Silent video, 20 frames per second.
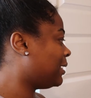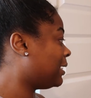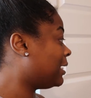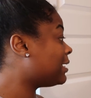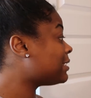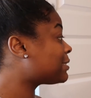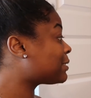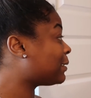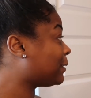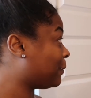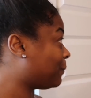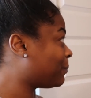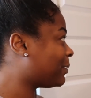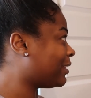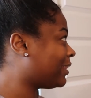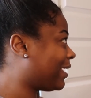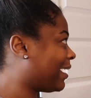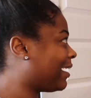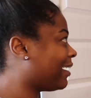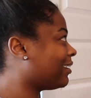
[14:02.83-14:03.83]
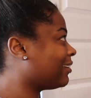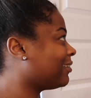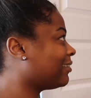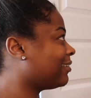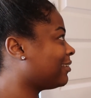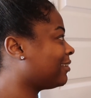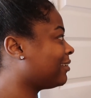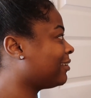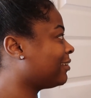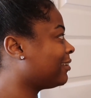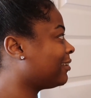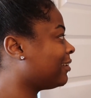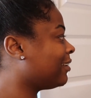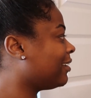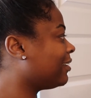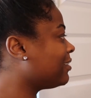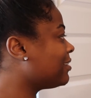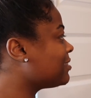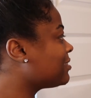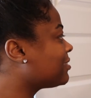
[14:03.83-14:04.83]
It's gonna be that.
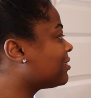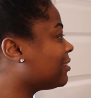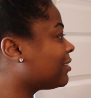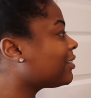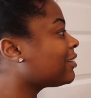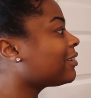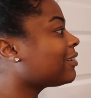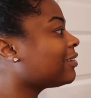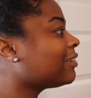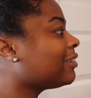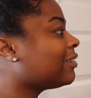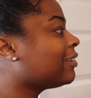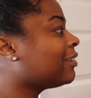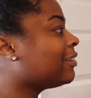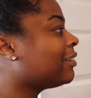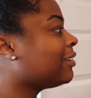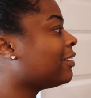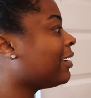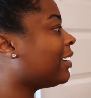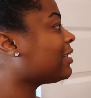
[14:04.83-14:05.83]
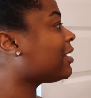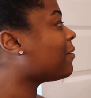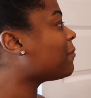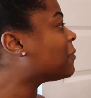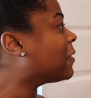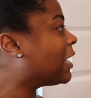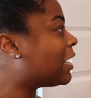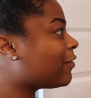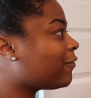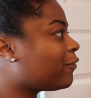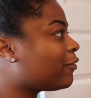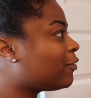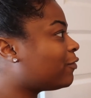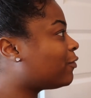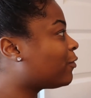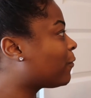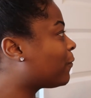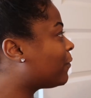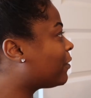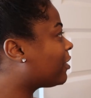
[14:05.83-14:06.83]
And it's good, and I'm thankful
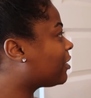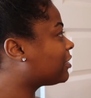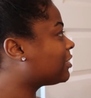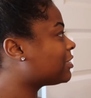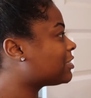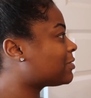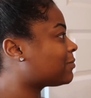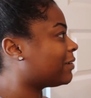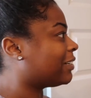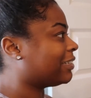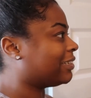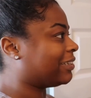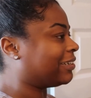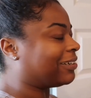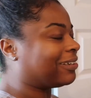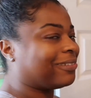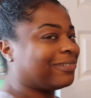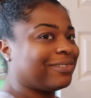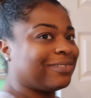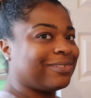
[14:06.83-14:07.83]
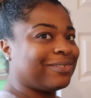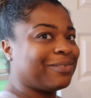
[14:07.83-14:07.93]
for where it is right now.